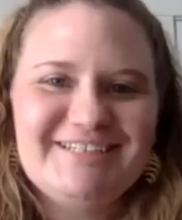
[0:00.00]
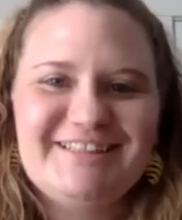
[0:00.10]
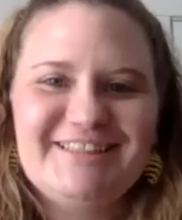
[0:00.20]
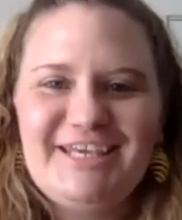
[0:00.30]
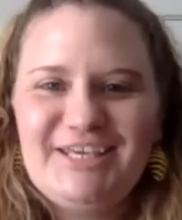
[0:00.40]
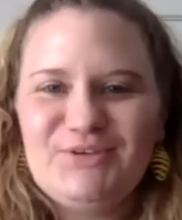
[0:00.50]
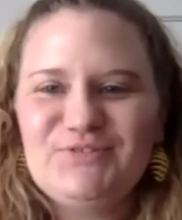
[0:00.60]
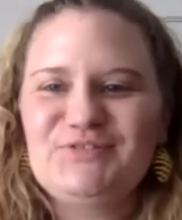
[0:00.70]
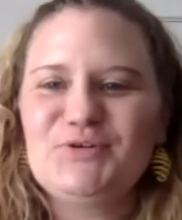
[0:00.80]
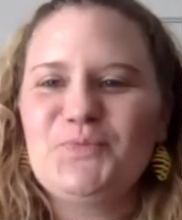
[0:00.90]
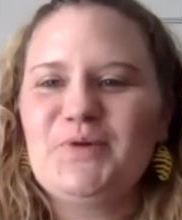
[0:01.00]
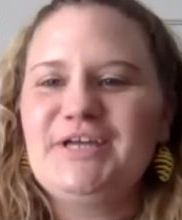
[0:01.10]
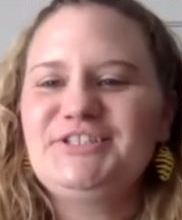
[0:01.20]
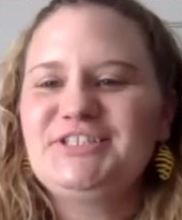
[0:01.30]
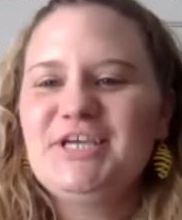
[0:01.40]
Thank you so
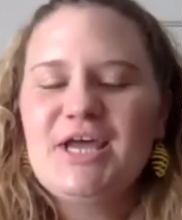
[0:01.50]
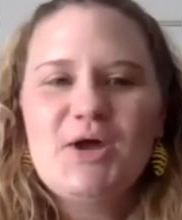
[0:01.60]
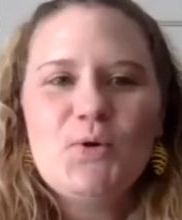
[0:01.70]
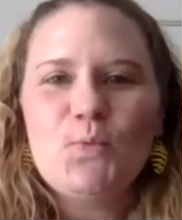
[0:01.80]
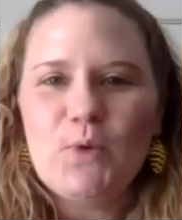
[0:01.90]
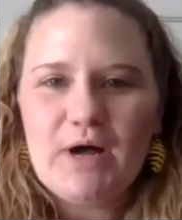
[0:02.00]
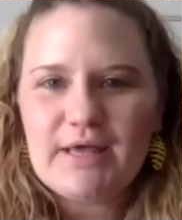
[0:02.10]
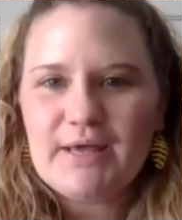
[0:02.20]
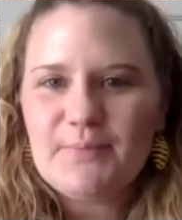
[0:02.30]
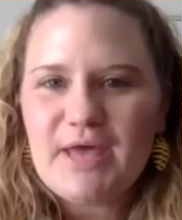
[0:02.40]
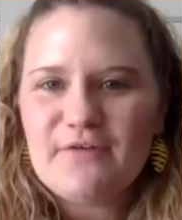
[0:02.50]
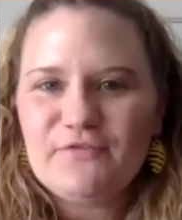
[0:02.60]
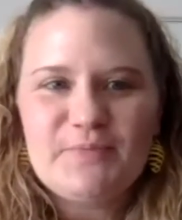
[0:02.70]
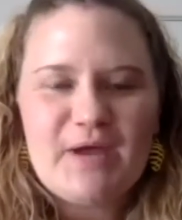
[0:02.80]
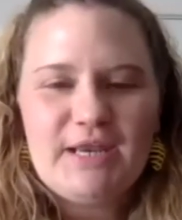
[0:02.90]
much. Welcome,
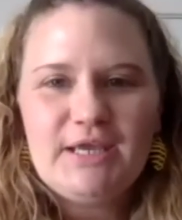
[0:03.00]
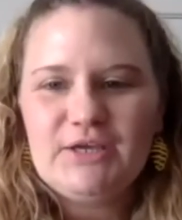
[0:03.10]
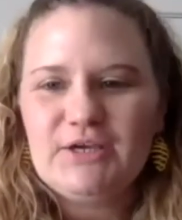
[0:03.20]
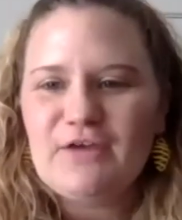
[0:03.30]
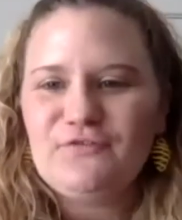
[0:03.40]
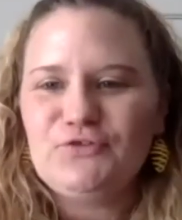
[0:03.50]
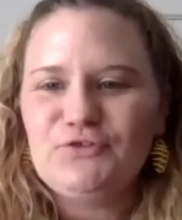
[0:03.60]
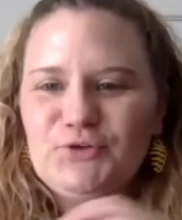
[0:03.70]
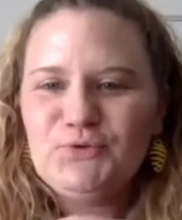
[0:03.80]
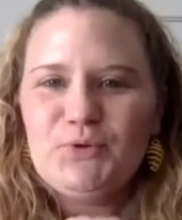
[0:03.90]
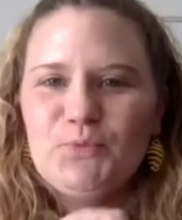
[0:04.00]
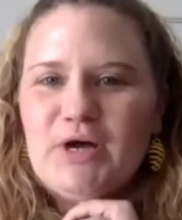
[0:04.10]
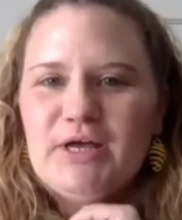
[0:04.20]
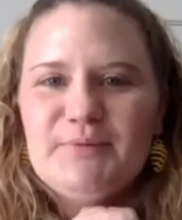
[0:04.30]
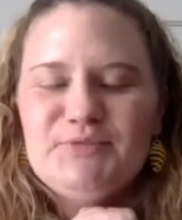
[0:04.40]
everybody. Good afternoon, and
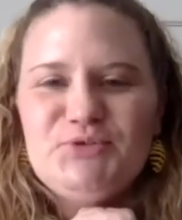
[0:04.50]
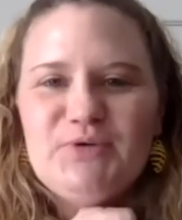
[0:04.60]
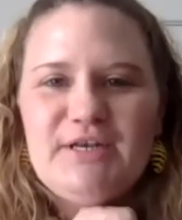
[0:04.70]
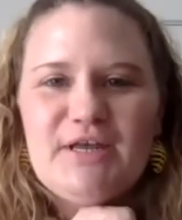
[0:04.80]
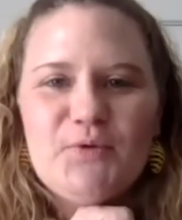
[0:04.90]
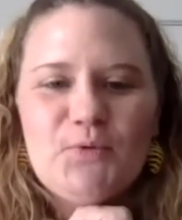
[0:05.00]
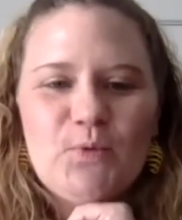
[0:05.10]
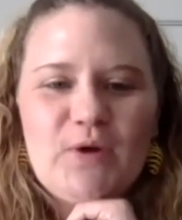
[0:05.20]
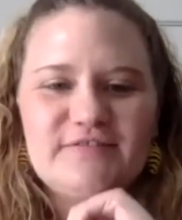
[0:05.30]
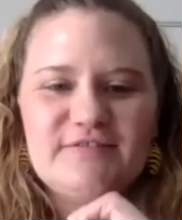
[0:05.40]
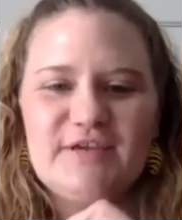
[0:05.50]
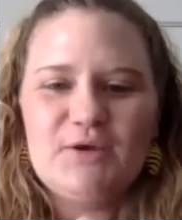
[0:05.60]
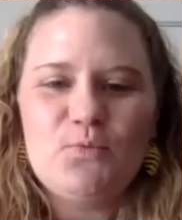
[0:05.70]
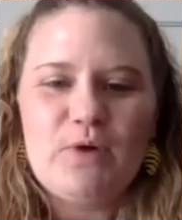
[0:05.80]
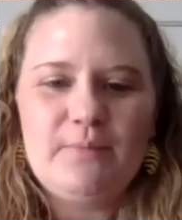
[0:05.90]
welcome to another Wednesday
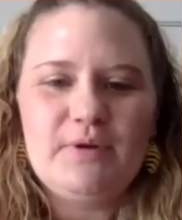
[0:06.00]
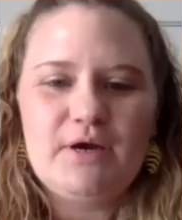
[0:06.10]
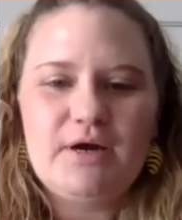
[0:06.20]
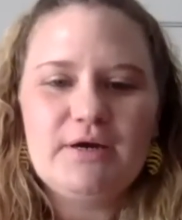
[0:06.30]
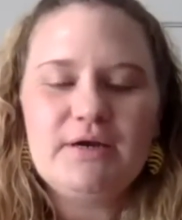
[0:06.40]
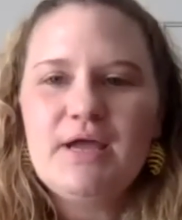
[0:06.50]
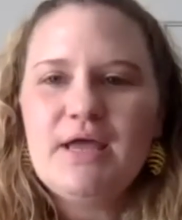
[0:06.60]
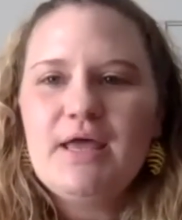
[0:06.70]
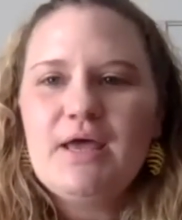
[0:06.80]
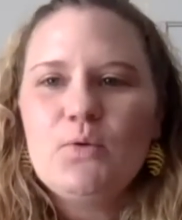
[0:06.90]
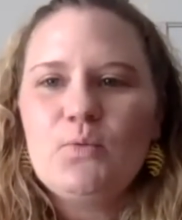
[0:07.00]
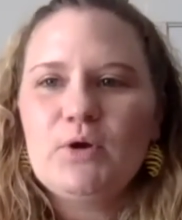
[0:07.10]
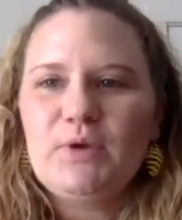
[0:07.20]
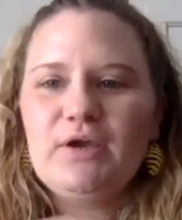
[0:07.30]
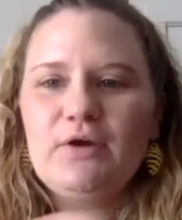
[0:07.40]
webinar where
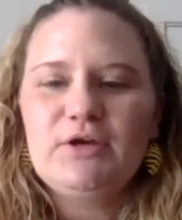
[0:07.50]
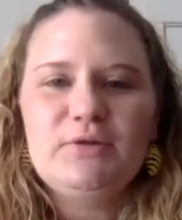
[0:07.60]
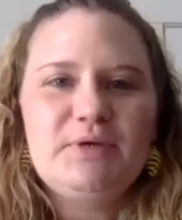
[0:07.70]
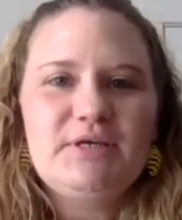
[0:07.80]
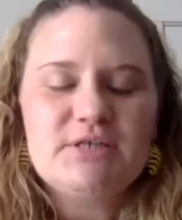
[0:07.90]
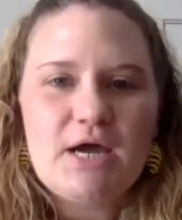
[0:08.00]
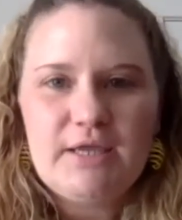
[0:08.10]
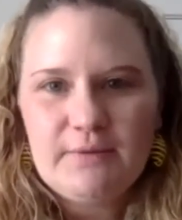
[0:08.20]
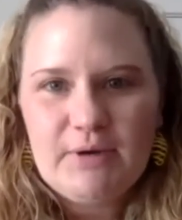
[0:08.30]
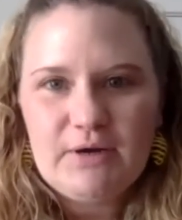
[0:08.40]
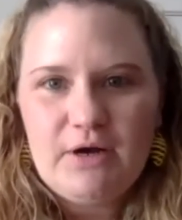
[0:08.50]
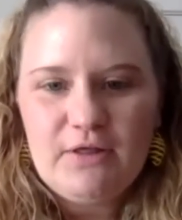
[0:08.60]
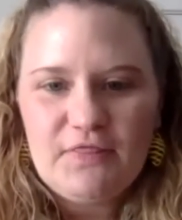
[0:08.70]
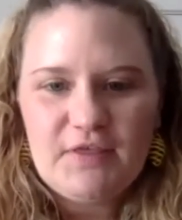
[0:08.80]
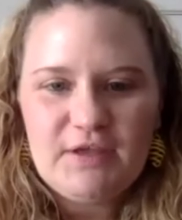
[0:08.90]
we are going to be talking about all
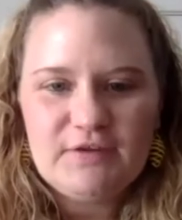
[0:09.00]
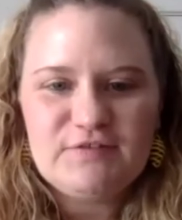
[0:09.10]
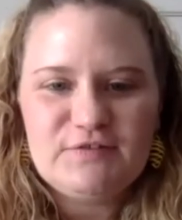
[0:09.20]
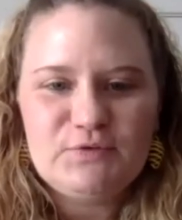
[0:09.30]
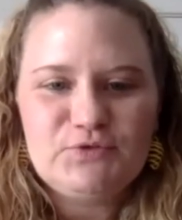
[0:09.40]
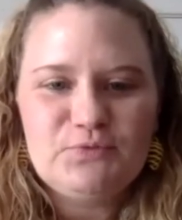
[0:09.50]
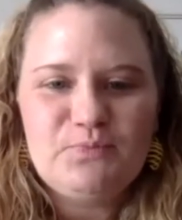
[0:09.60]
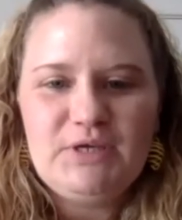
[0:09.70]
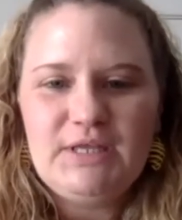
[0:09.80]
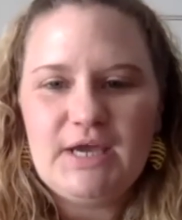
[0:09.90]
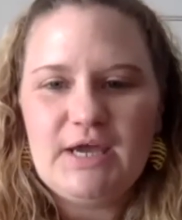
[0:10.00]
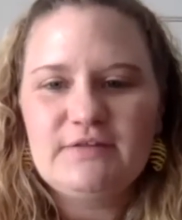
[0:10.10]
things social media.